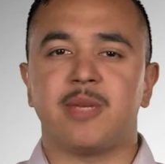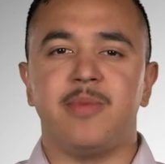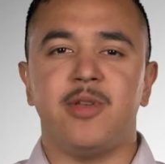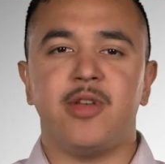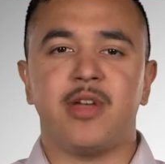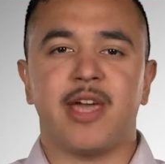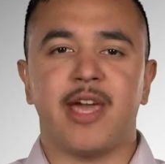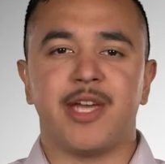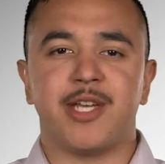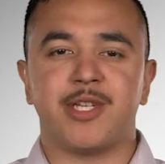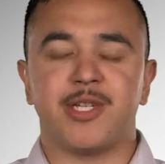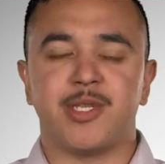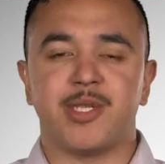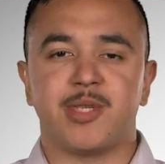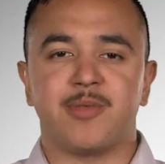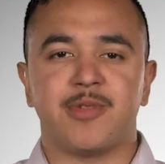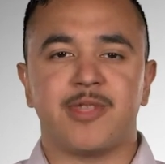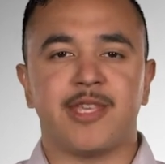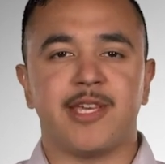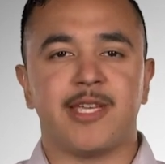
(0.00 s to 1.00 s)

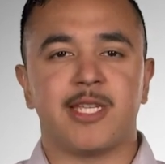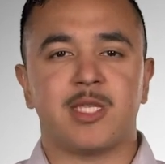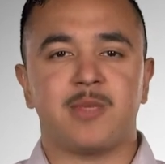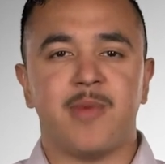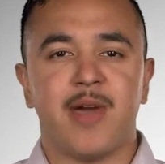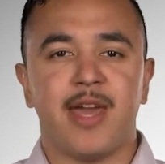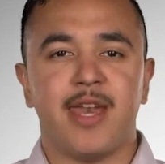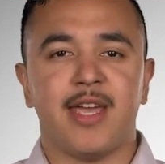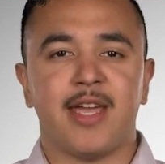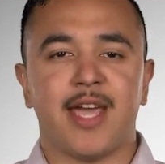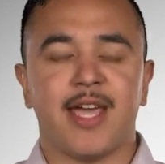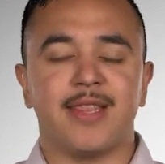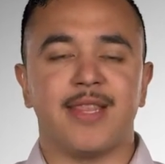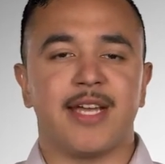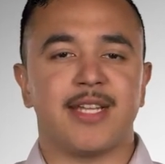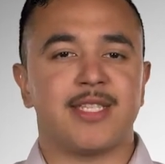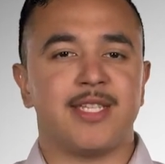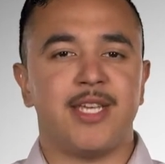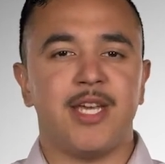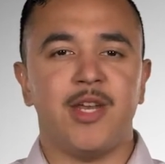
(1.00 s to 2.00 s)
communications with the Hispanic and
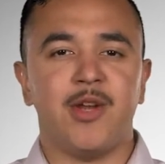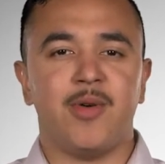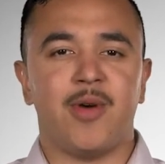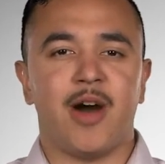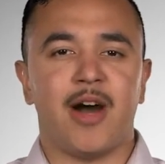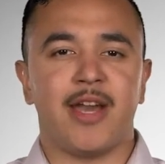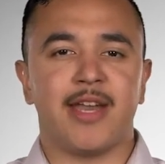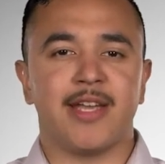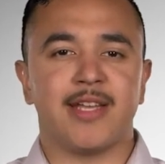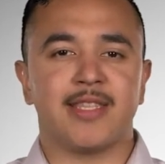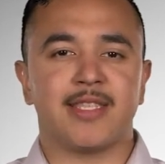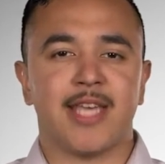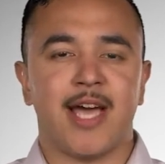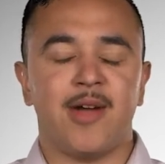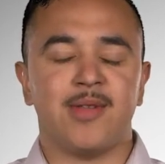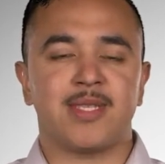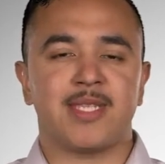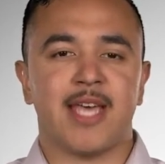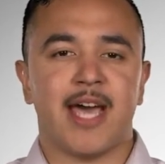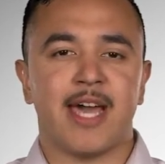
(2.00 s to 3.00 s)
Latino audience
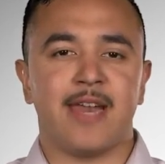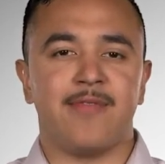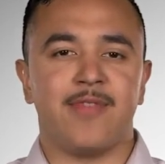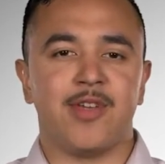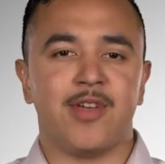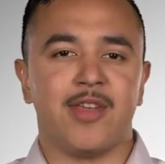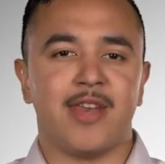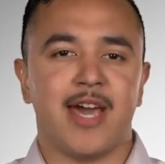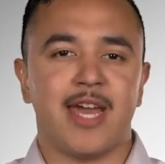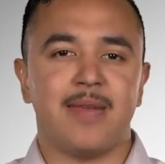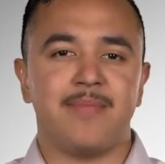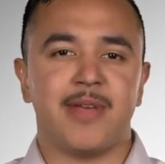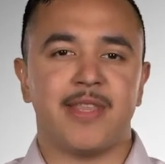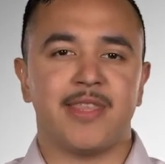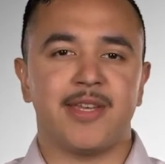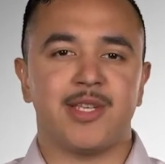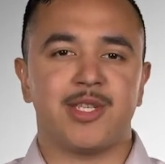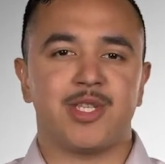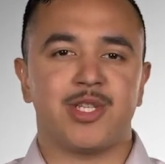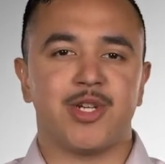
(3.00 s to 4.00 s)
outside of the United
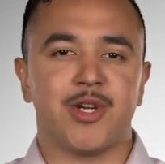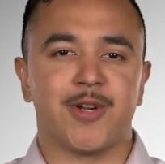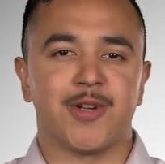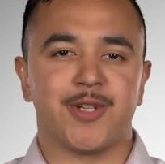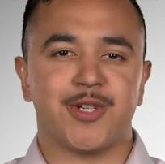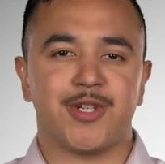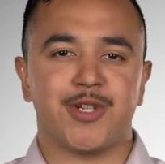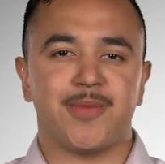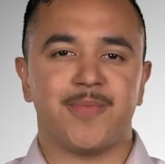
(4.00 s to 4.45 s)
Methodist Church.